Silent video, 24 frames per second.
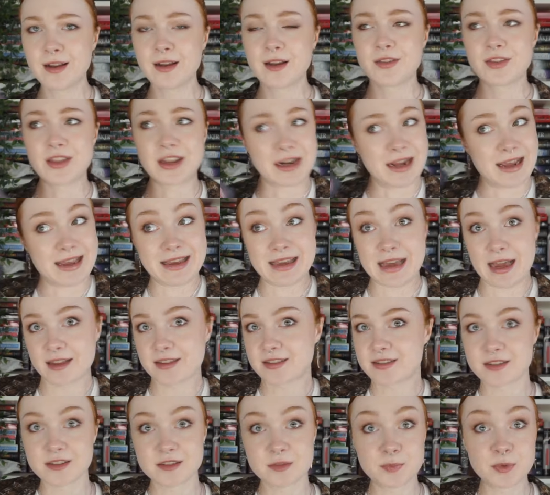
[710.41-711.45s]
then I guess
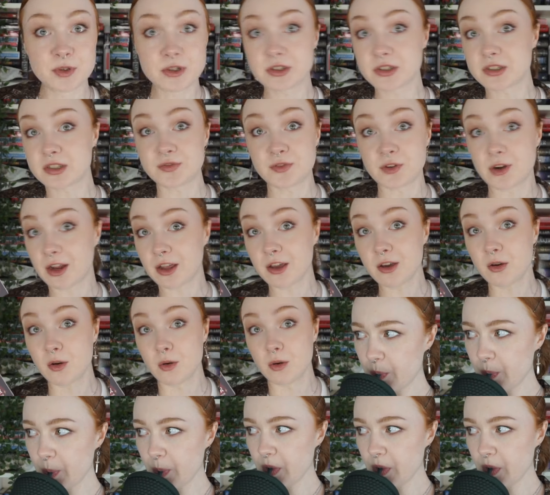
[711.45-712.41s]
this book is for you.